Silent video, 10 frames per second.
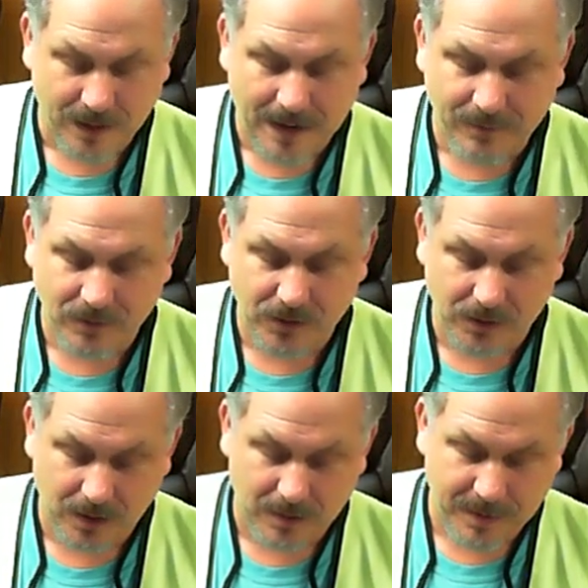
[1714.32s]
On average,
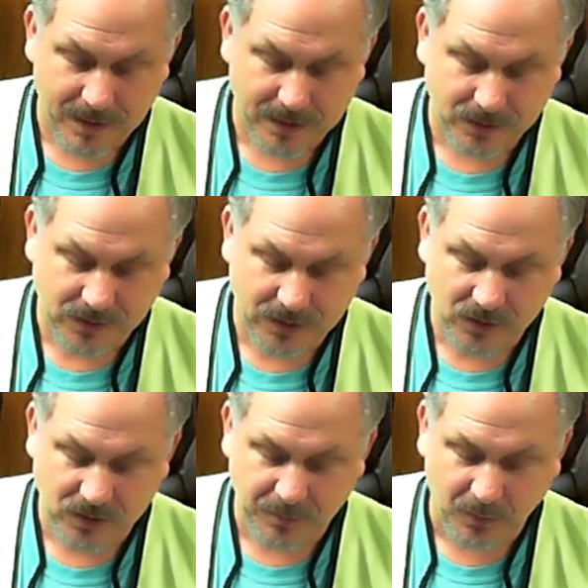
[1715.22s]
Americans get
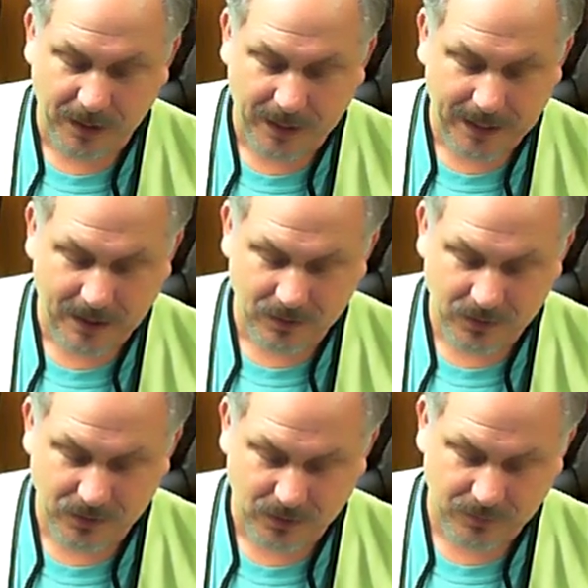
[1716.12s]
6.8
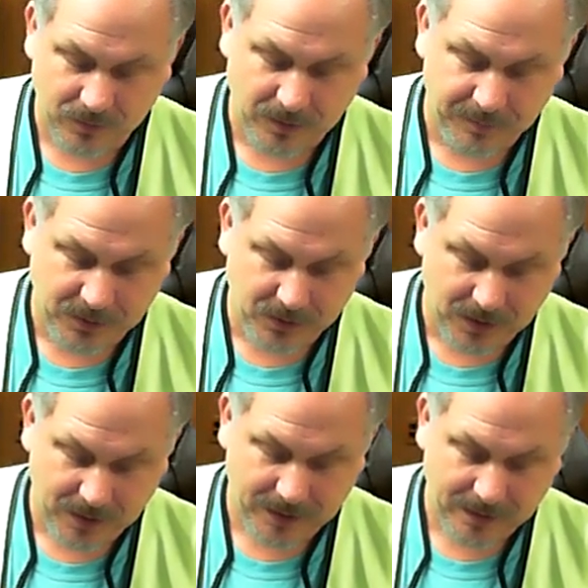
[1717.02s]
hours of sleep each
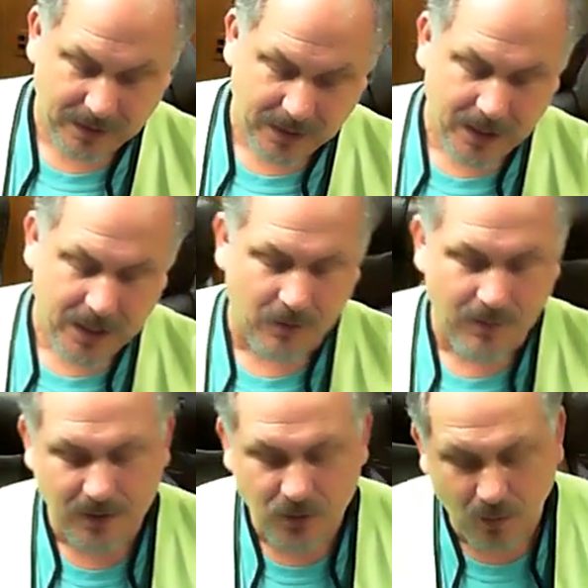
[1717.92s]
night.
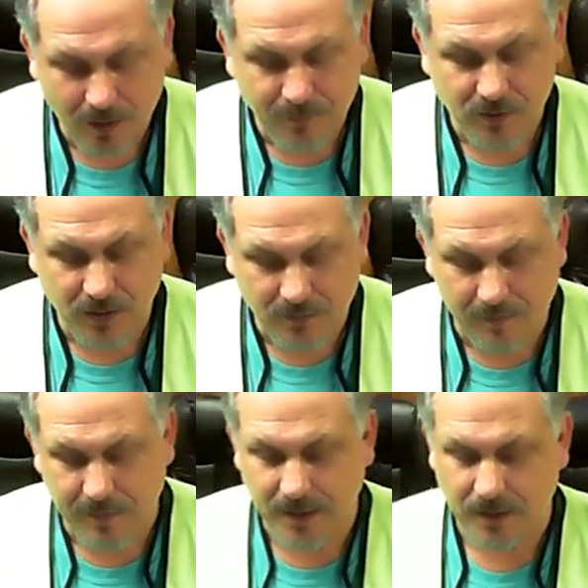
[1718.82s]
Around 20% of
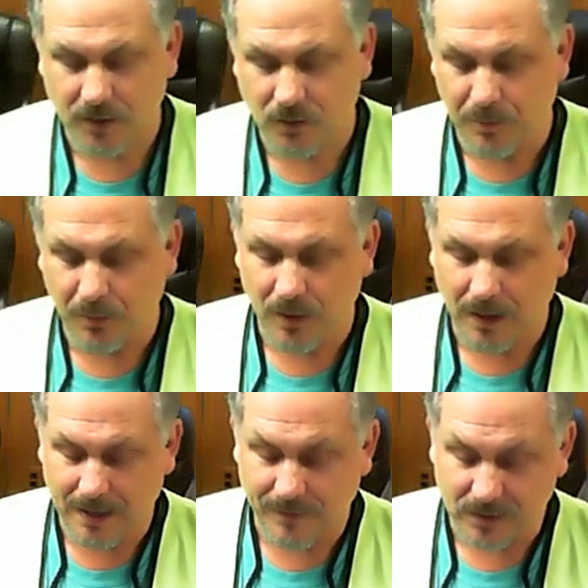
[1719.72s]
Americans
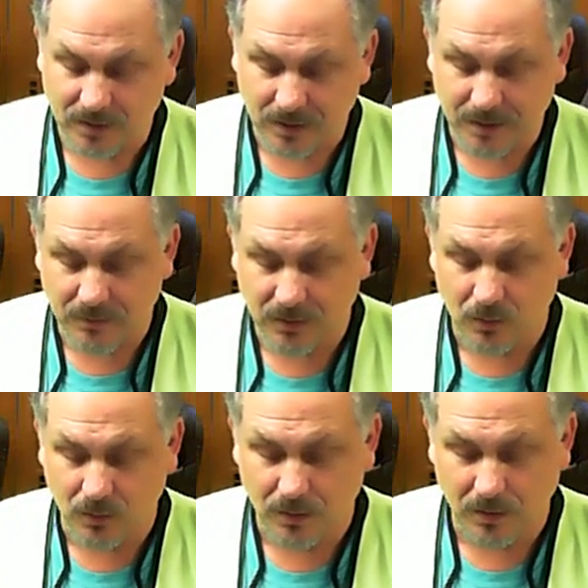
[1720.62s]
report having a sleep
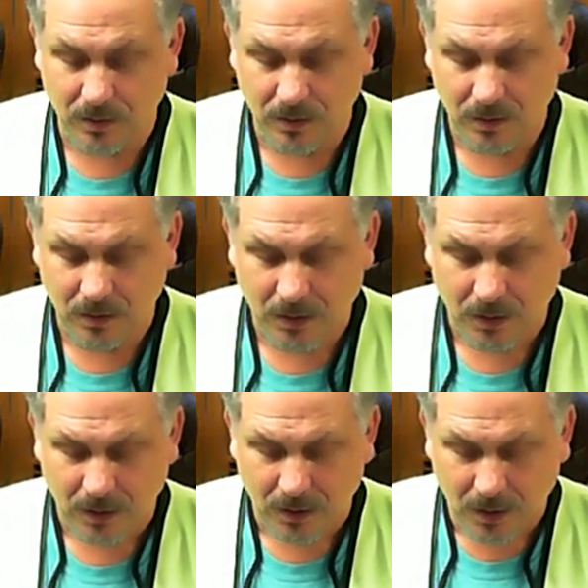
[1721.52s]
disorder
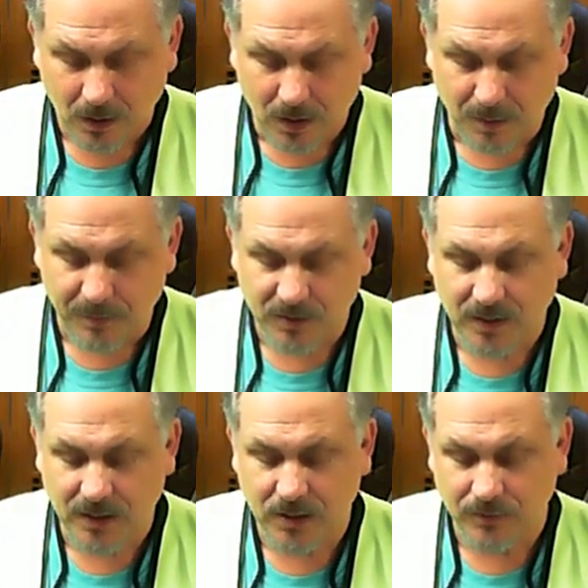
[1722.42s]
the
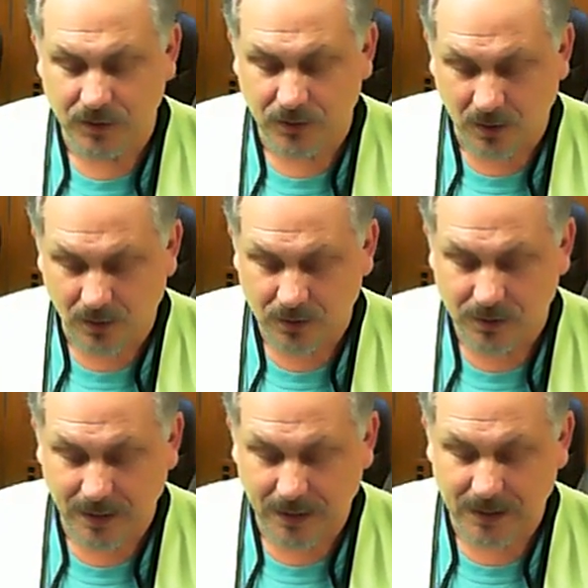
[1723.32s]
percentage of adults
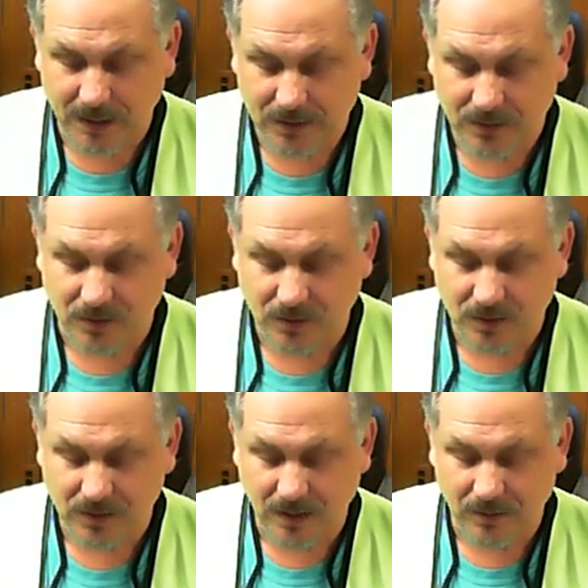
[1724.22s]
getting less than
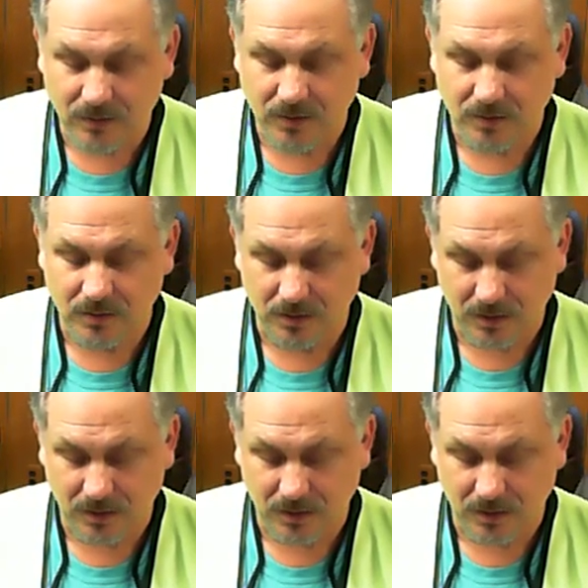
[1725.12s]
six hours